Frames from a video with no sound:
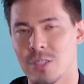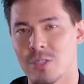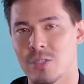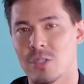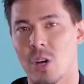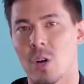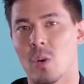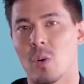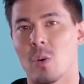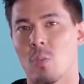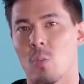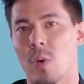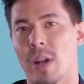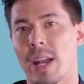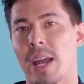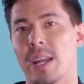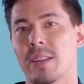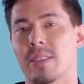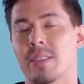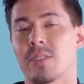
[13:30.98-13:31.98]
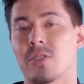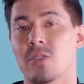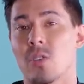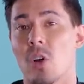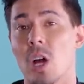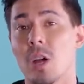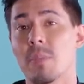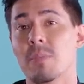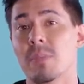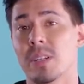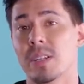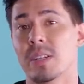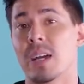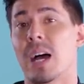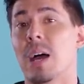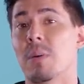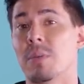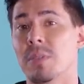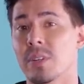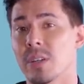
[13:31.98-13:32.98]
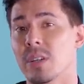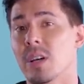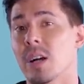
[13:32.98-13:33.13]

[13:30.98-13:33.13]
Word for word: So when I disarm the guy with the